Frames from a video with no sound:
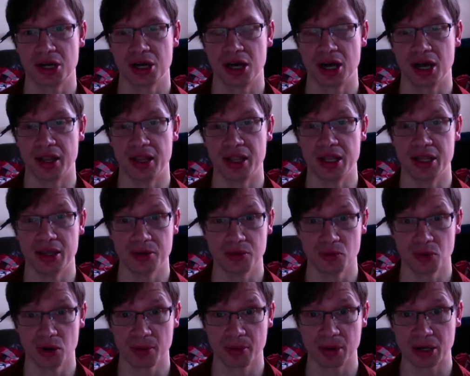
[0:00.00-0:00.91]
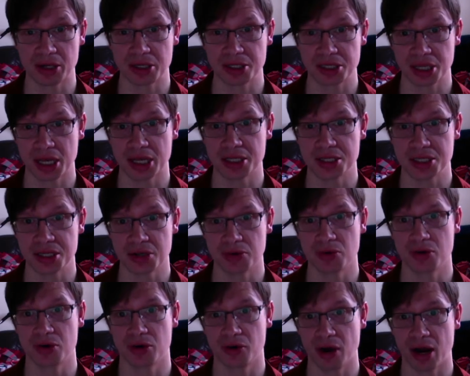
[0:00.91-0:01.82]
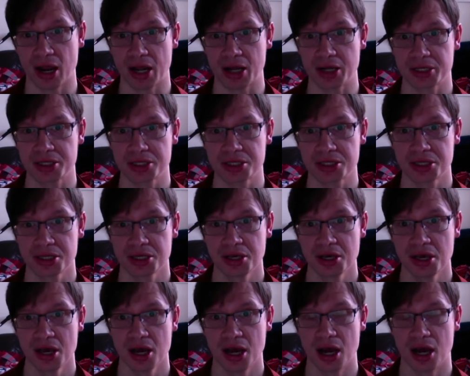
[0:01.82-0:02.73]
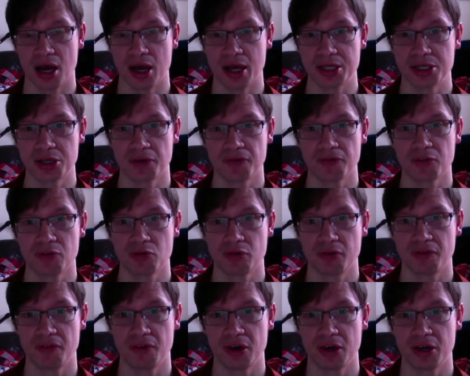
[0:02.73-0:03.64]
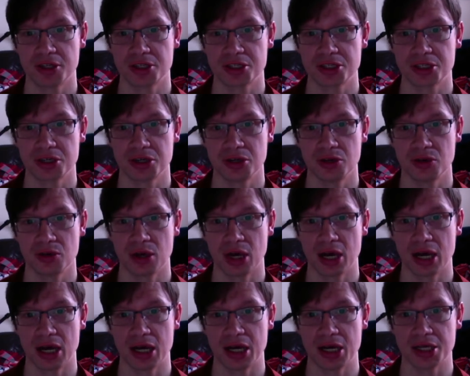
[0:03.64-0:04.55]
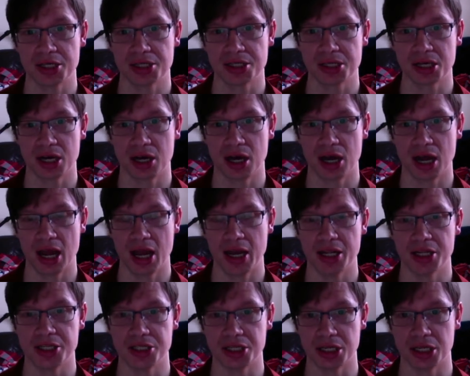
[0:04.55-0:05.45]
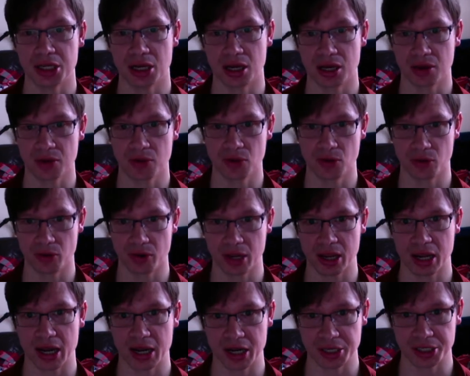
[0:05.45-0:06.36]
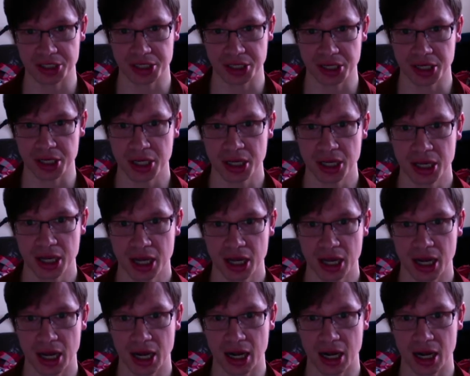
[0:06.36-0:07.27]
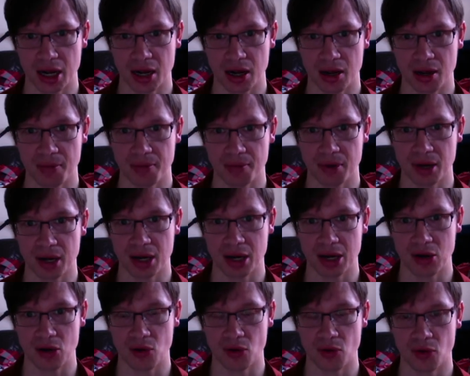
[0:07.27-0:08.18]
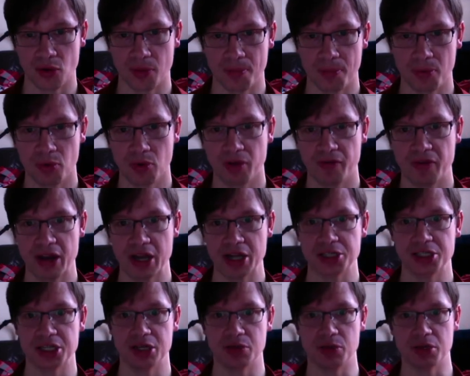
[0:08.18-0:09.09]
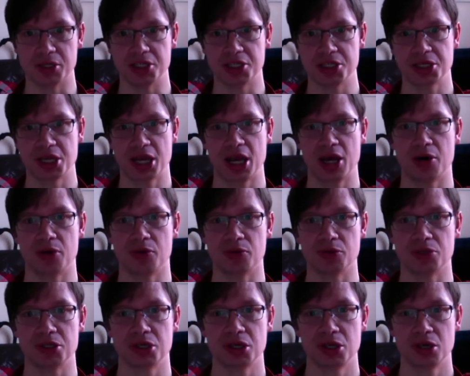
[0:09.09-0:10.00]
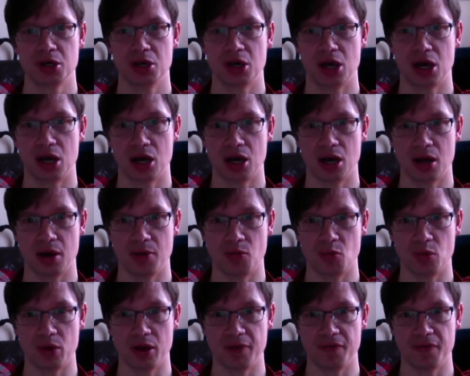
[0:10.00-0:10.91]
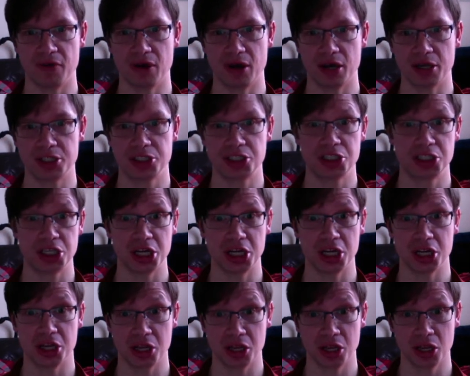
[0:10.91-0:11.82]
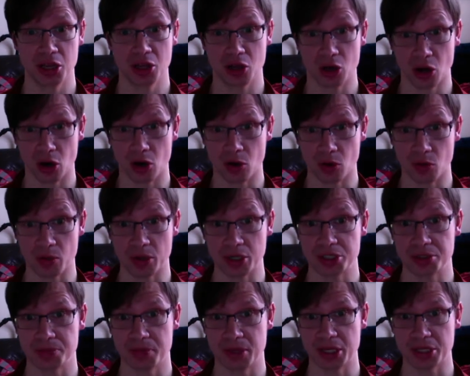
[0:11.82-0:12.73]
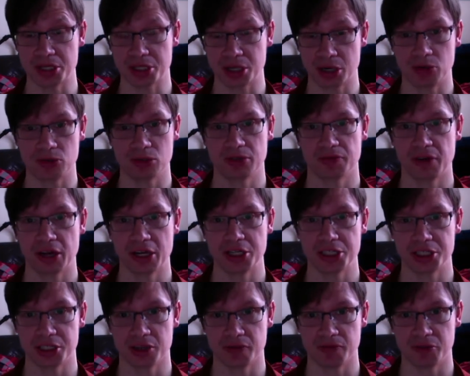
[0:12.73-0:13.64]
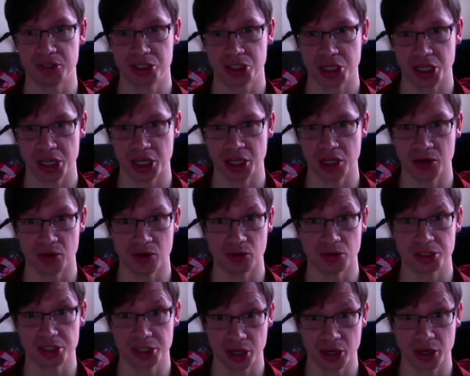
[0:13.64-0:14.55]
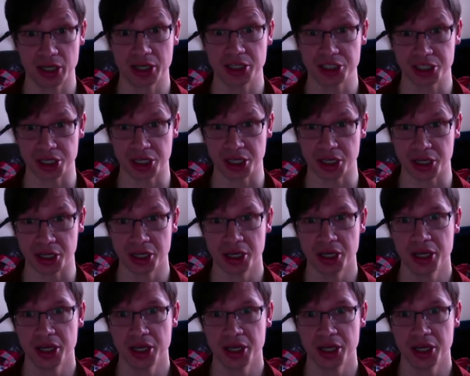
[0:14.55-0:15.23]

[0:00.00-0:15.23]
And what I'm going to say is still correct. It's often referred to as energy, like auric energy, or the ball of energy which is held with qi gong, which means cultivation of qi or tai chi.